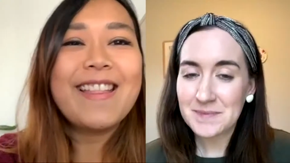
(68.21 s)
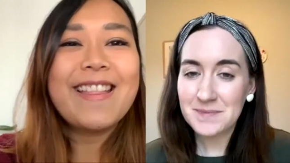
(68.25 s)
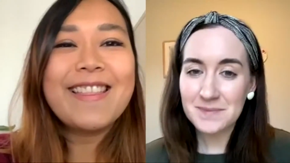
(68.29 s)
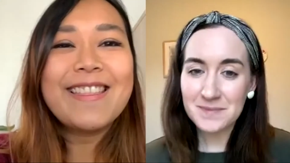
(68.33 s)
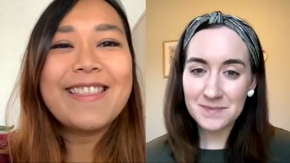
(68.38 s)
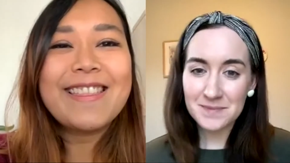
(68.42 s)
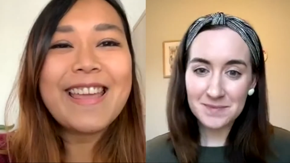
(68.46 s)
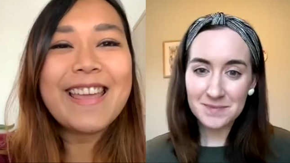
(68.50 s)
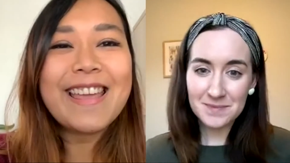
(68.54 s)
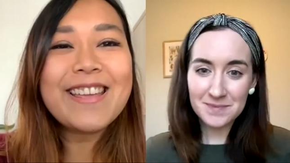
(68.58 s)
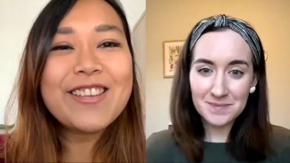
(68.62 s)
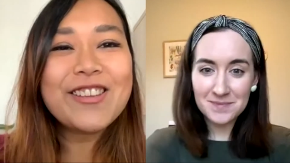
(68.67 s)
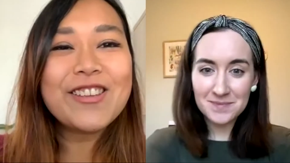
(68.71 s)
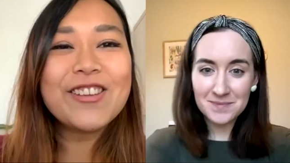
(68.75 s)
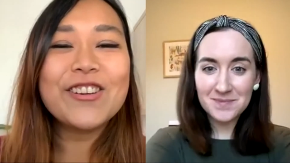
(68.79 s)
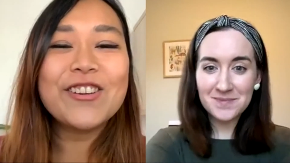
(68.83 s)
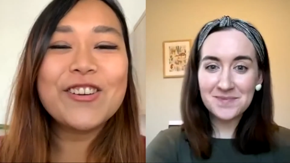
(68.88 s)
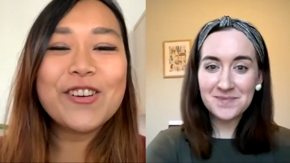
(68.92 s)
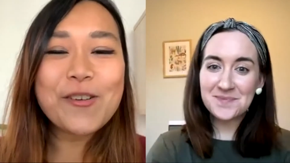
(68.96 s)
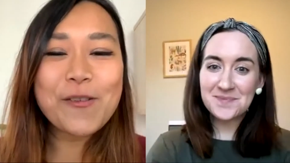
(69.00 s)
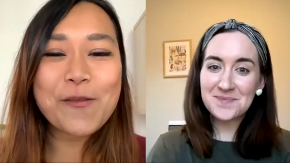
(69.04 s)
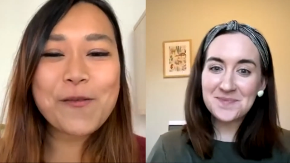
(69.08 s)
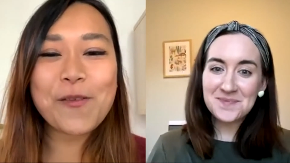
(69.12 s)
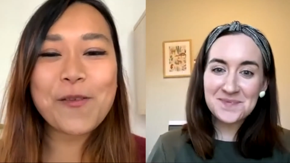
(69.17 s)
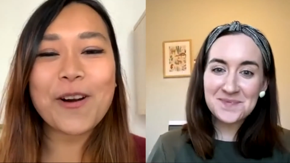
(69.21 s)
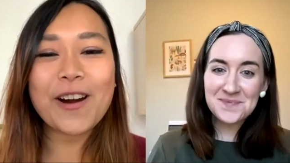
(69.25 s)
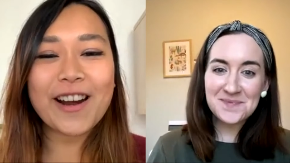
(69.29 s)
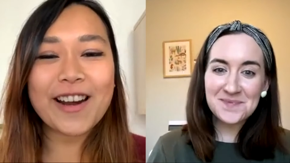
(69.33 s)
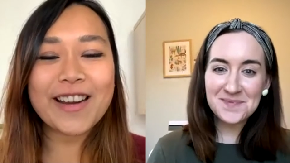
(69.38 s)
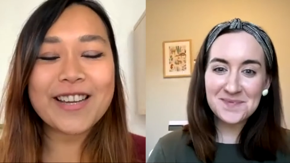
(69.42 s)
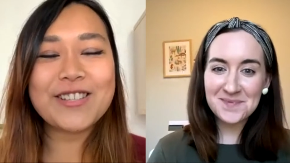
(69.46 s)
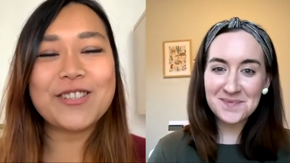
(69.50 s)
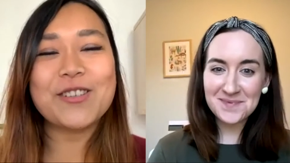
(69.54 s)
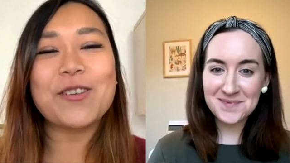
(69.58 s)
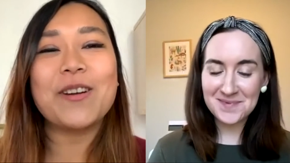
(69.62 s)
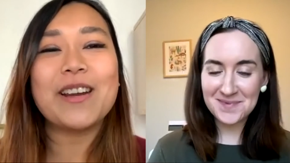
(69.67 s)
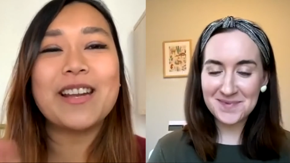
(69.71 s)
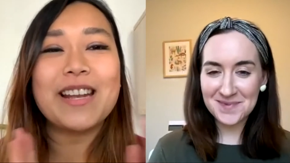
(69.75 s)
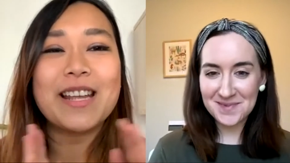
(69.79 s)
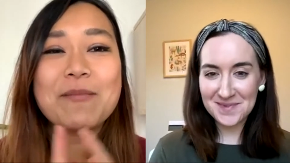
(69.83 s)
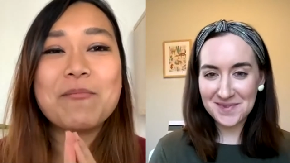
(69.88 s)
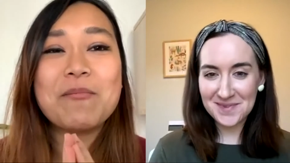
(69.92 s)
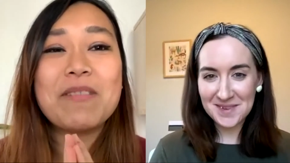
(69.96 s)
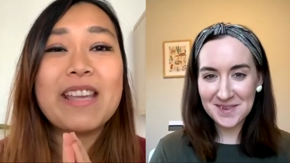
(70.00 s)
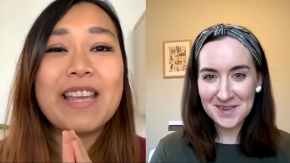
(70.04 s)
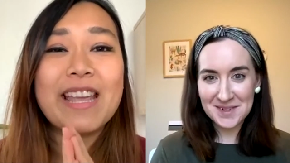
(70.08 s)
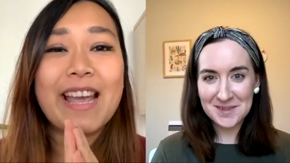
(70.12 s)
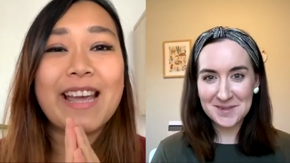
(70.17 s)
Speaker 1: Thank you for joining me,
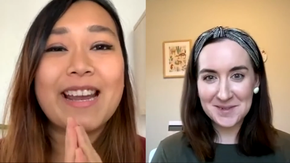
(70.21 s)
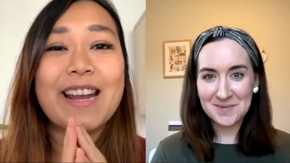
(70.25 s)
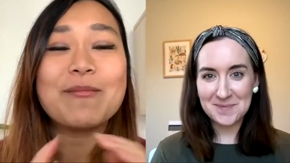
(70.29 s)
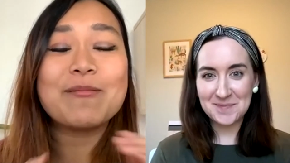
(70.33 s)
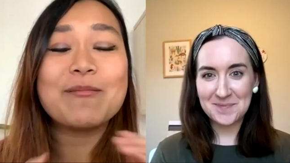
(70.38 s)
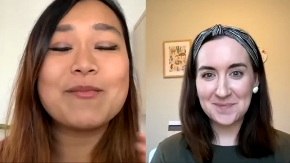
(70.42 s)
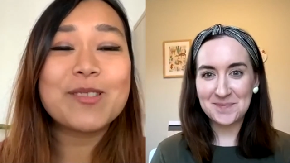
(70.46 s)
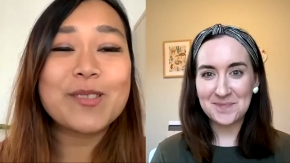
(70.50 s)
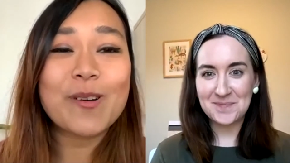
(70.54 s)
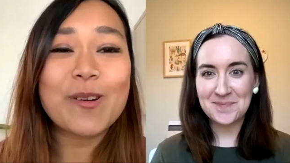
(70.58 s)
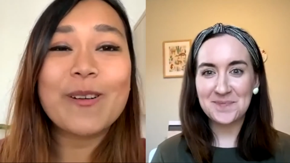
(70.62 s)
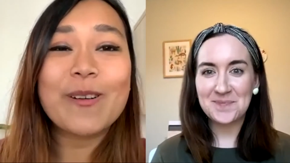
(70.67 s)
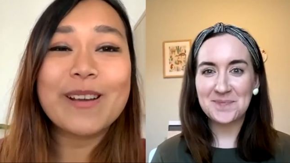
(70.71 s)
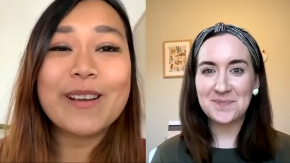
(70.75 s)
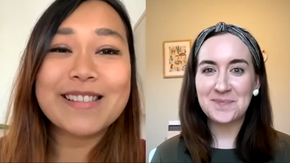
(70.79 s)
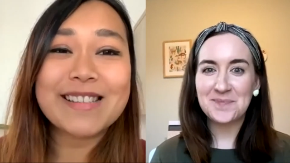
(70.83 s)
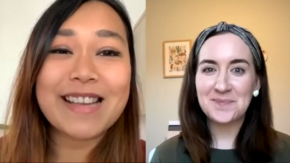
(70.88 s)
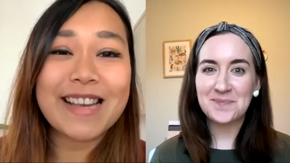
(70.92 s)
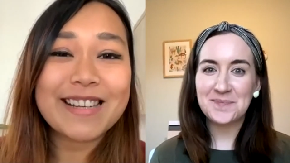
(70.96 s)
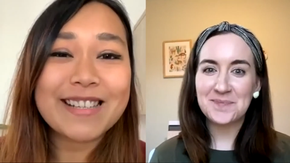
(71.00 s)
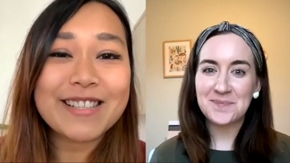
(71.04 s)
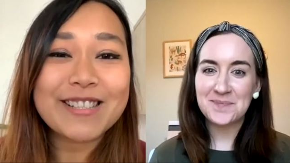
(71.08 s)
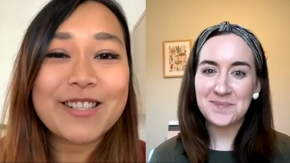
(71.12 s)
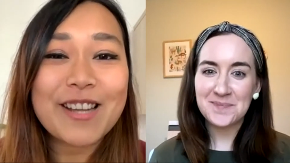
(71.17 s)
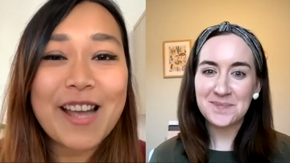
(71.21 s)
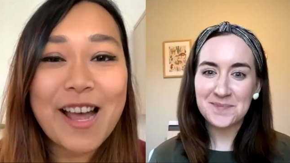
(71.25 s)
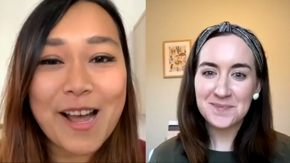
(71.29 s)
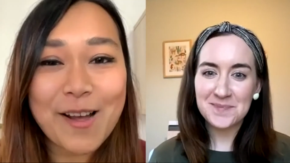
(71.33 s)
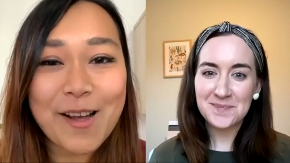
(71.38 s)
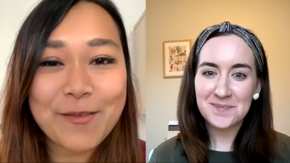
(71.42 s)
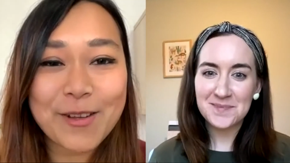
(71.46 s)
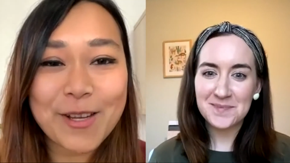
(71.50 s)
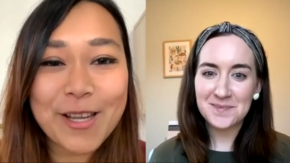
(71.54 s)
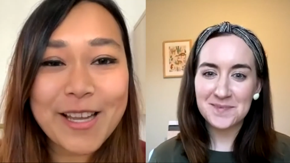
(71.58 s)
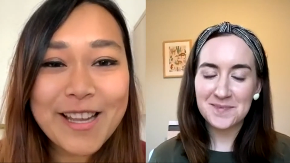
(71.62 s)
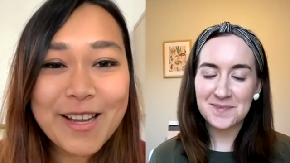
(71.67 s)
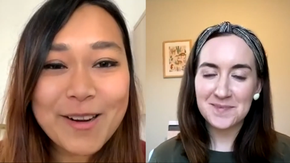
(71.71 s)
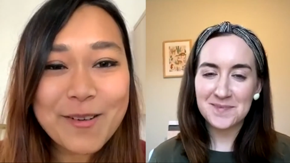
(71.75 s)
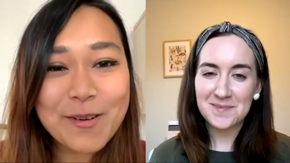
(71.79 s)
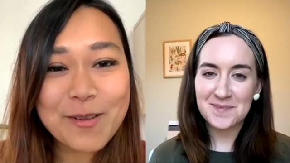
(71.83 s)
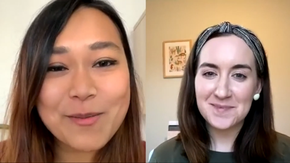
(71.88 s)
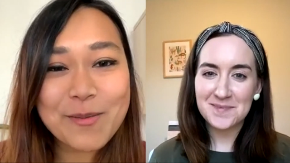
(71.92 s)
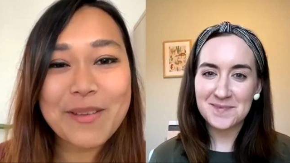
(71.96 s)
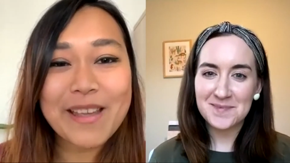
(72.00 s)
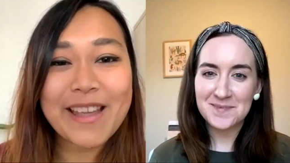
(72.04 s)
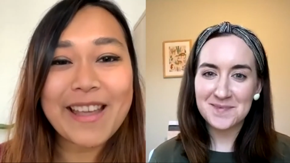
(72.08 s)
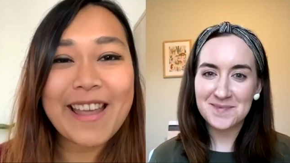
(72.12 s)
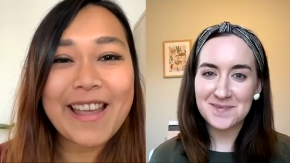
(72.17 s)
and I'm so excited to have you here with
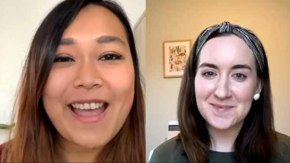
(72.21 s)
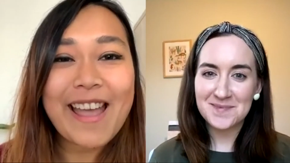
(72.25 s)
me.